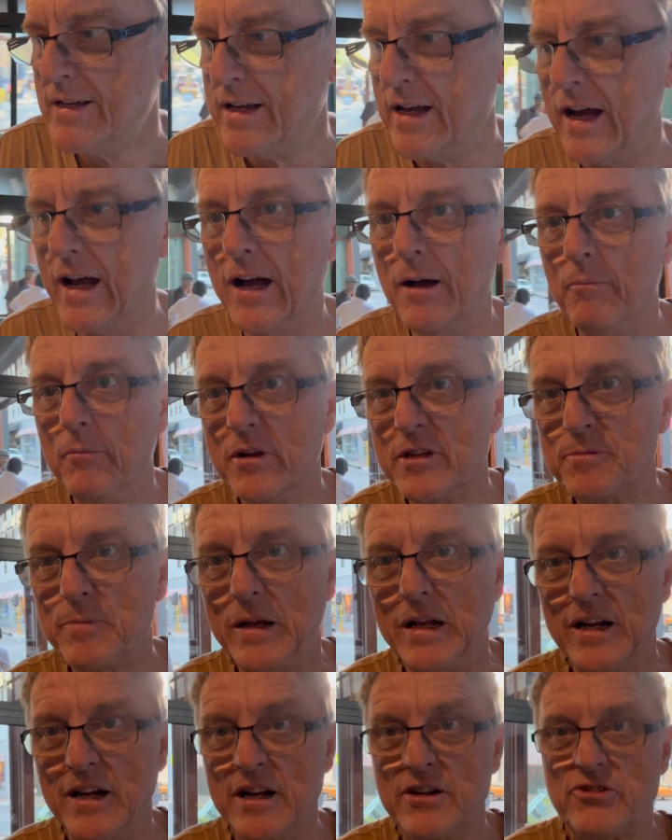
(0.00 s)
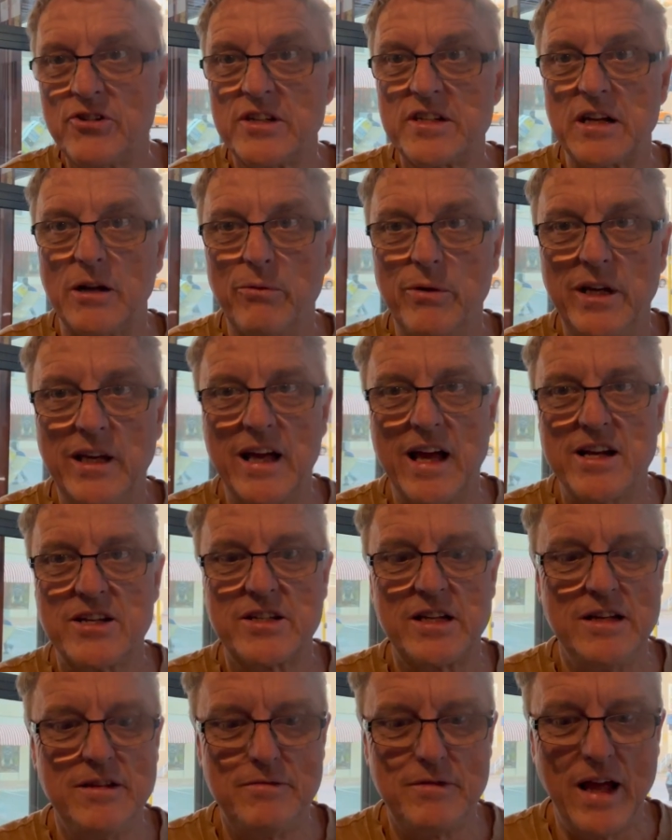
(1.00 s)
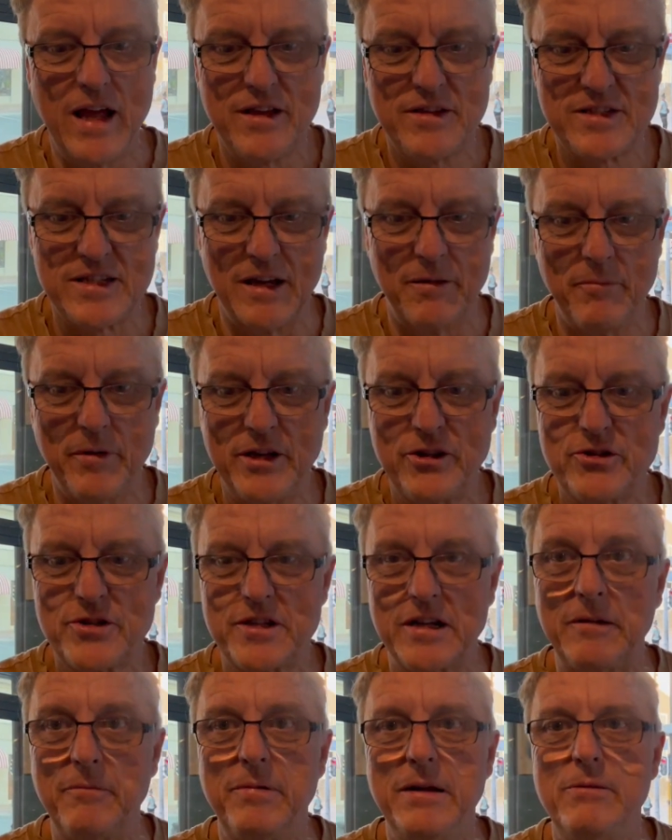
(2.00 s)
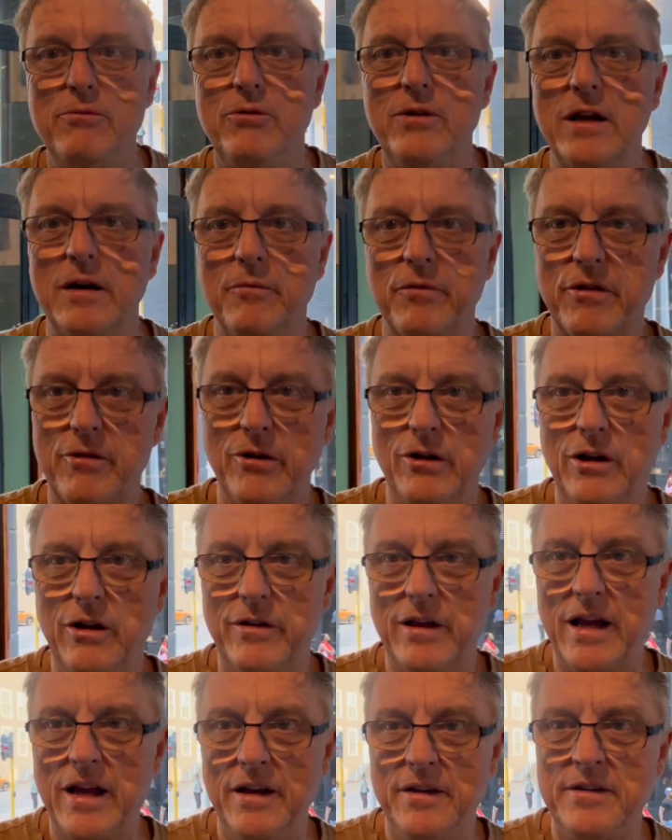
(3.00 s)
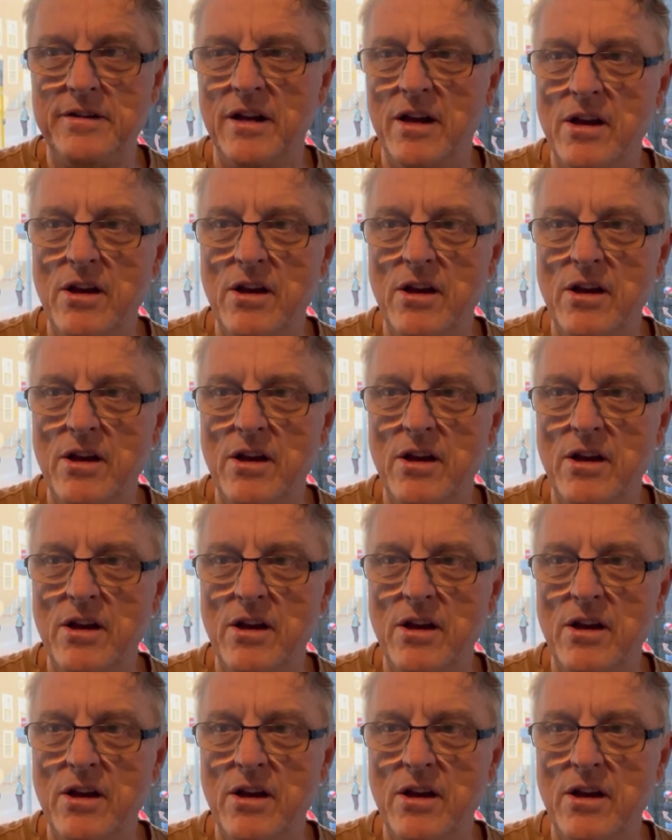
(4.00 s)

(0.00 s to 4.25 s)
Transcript: Um, it's been an interesting week actually. Had some interesting people come through. Had